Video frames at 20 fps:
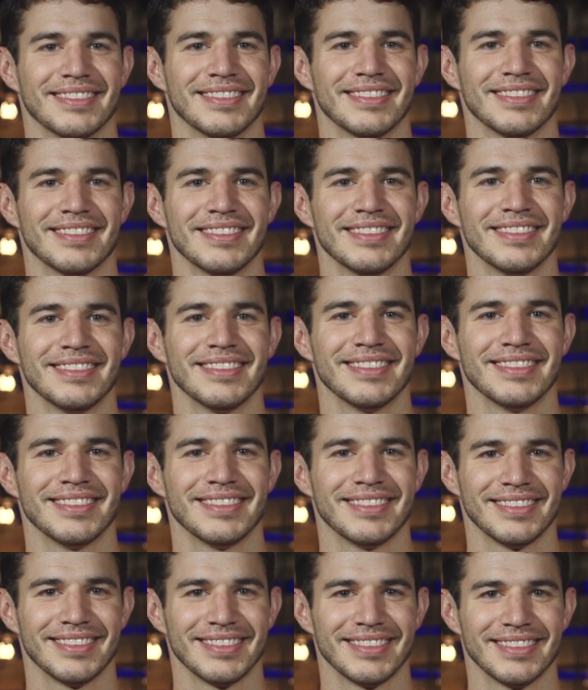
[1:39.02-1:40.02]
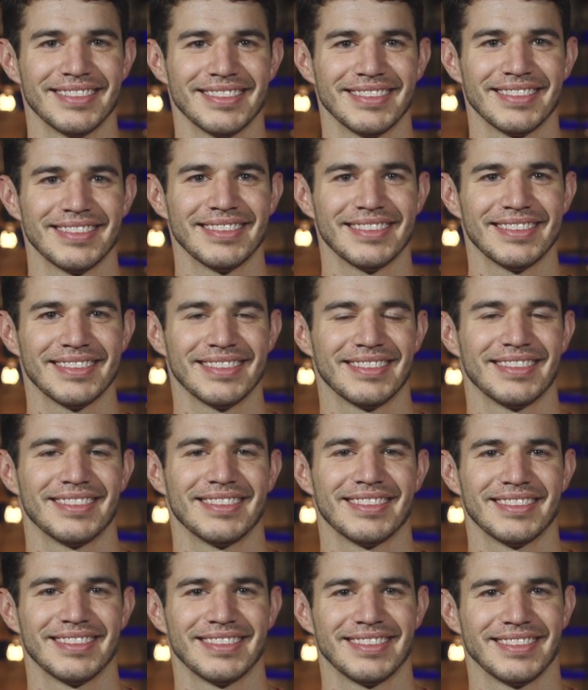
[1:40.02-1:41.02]

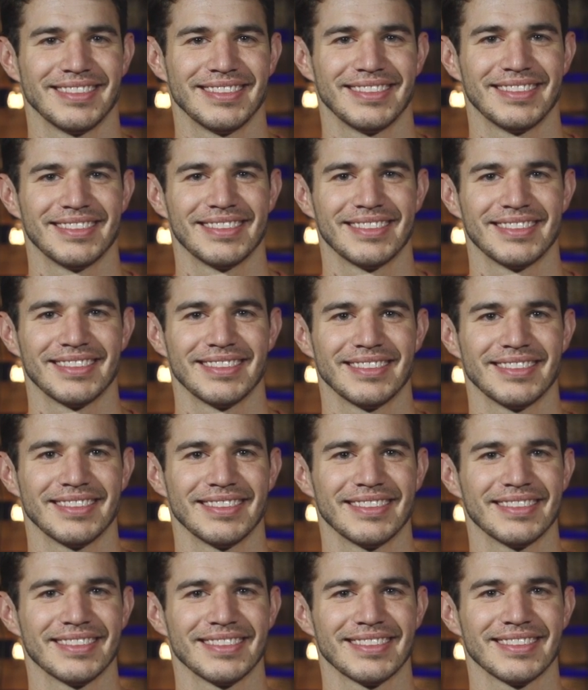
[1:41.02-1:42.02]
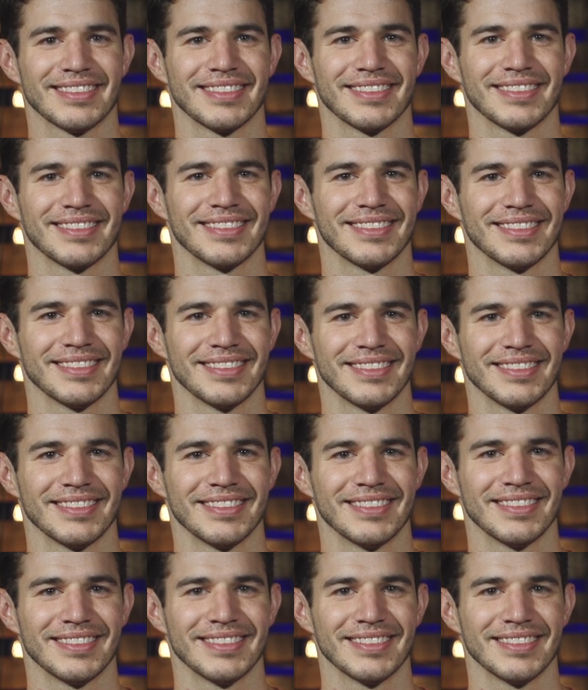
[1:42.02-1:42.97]
[no speech]